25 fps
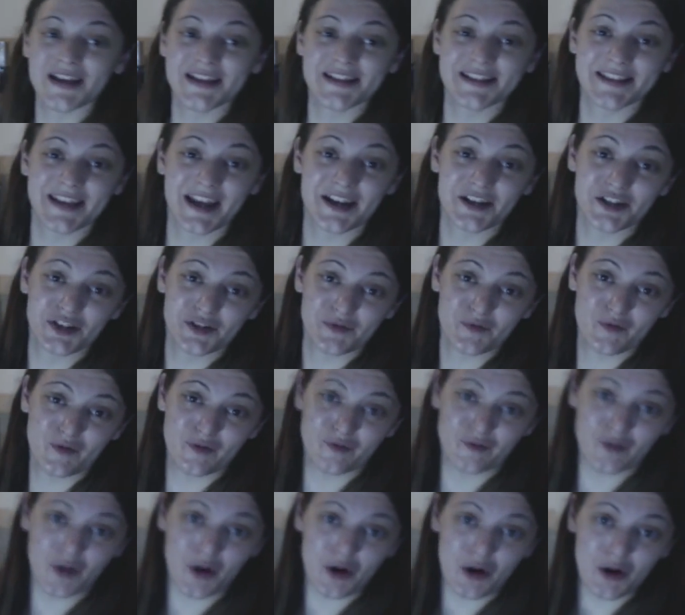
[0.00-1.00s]
a
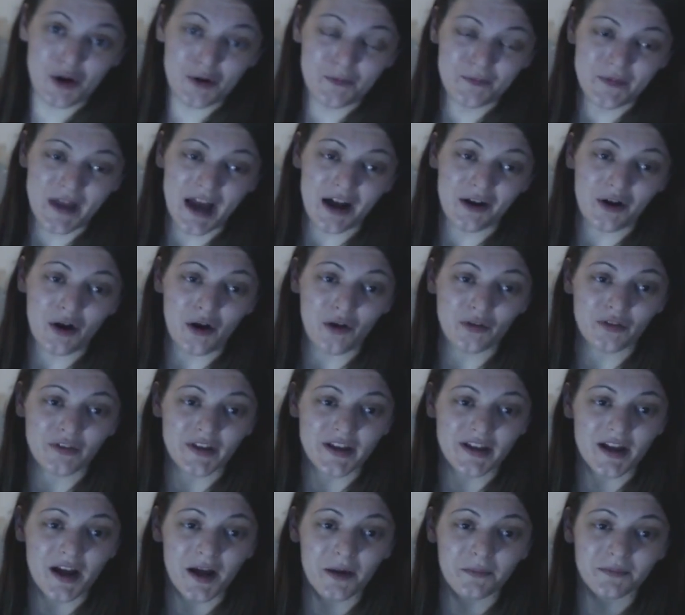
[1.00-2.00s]
PlayStation 4, I
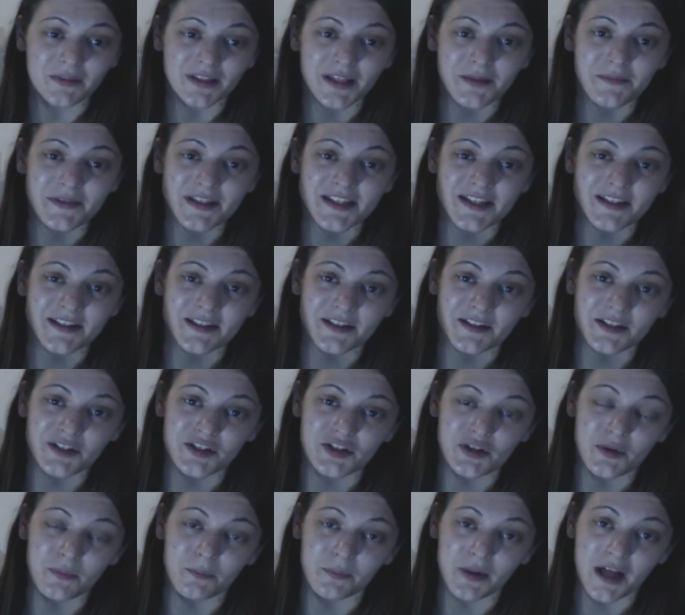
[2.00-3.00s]
got the limited
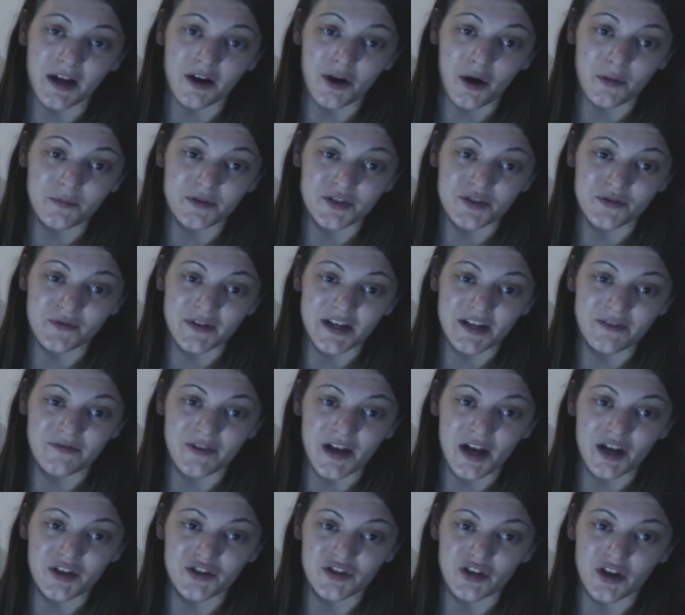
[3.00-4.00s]
edition Black Ops
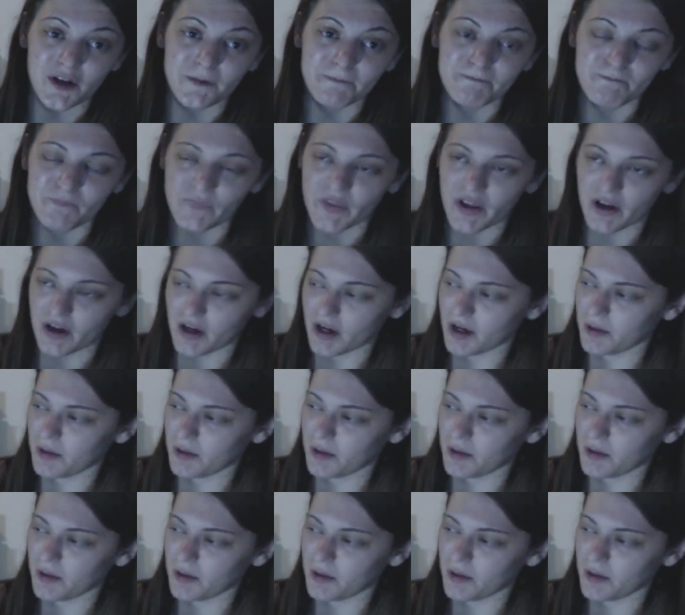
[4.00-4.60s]
3 version,